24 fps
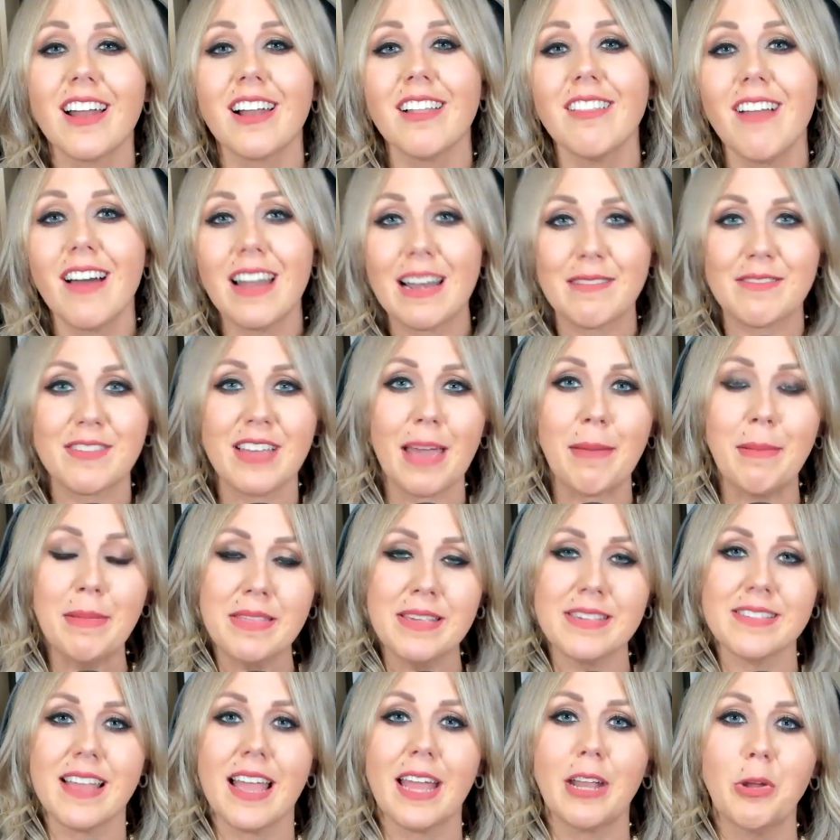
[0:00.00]
a lot of time in the
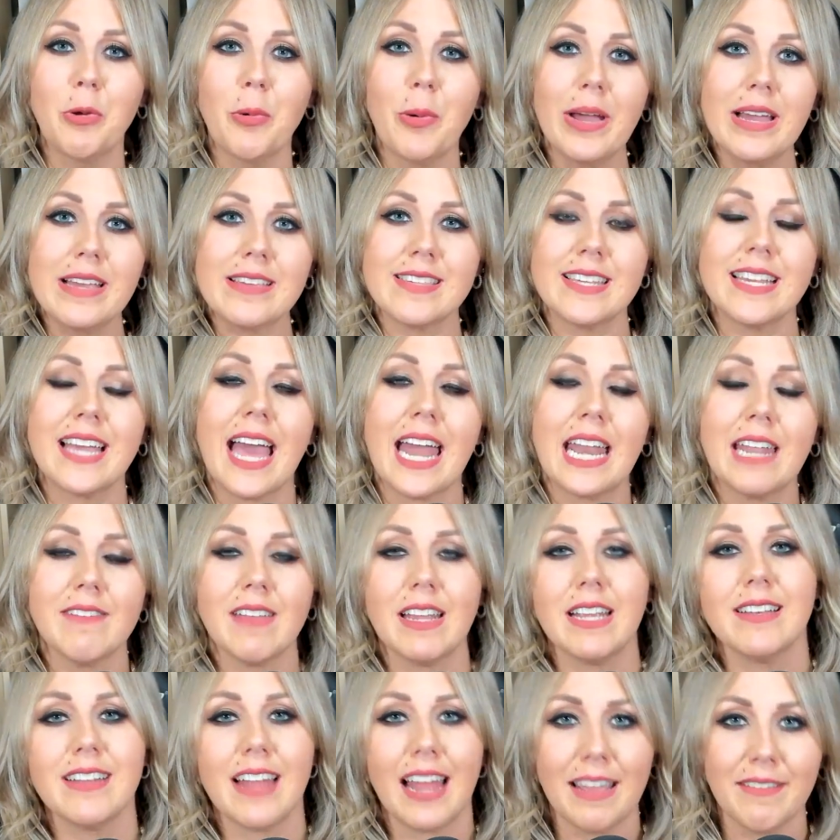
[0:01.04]
side quests and kind of
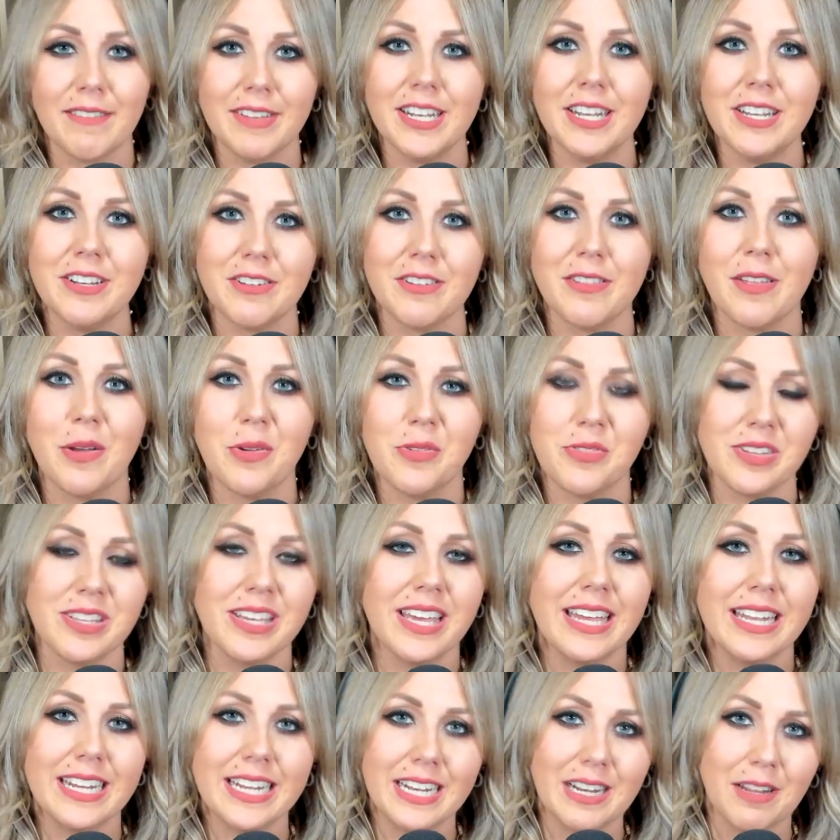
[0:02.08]
like diving into those and
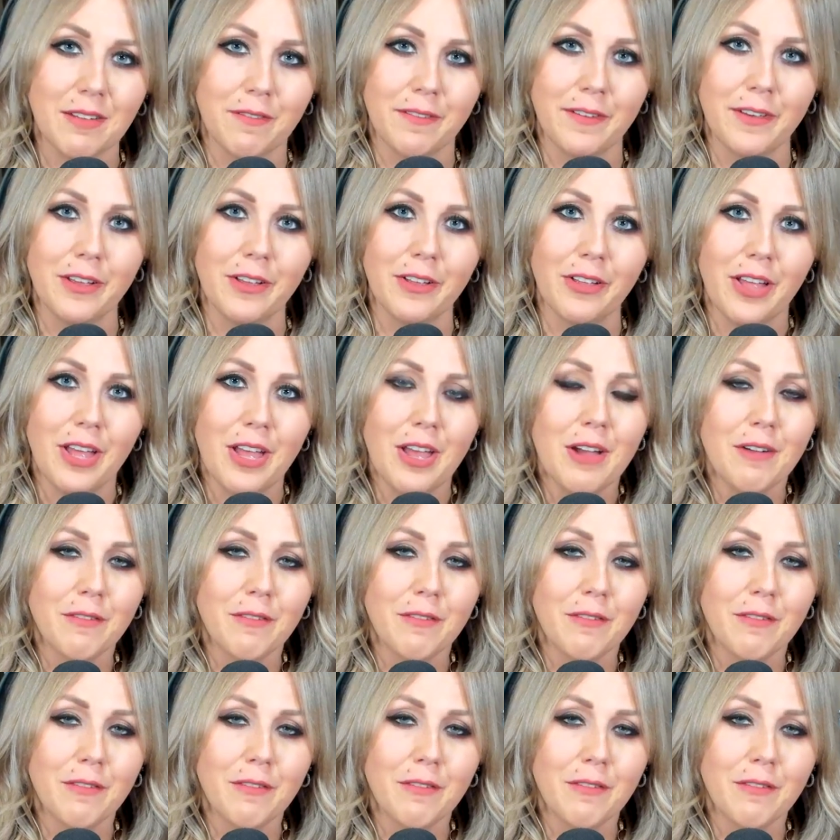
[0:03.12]
getting a feel